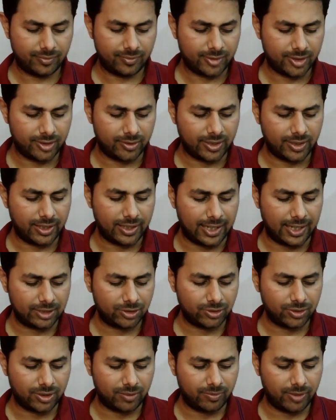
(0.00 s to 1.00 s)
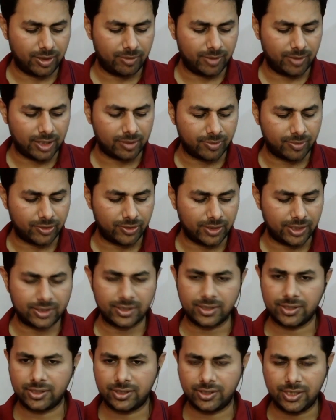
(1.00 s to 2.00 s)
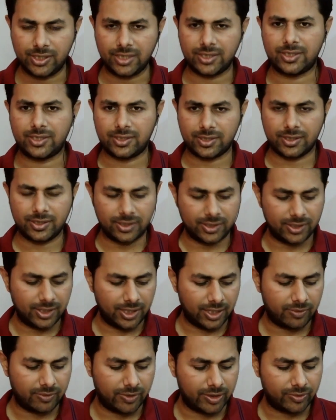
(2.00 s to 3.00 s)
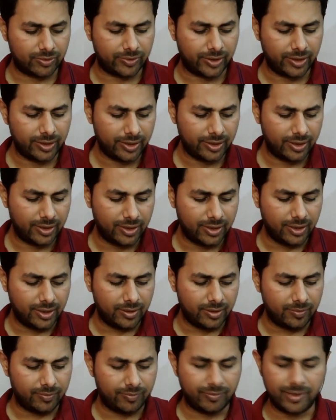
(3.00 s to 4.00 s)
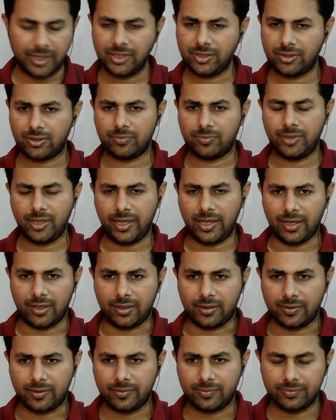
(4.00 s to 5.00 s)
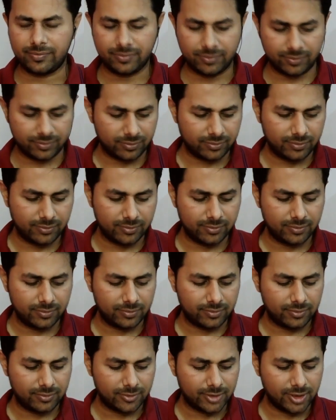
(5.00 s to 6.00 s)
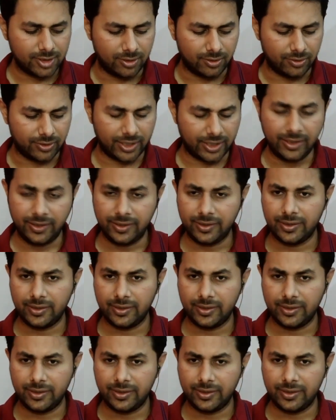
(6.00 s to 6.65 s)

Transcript: Okay, isothermal bulk modulus is just equal to what? Pressure of the air. Okay,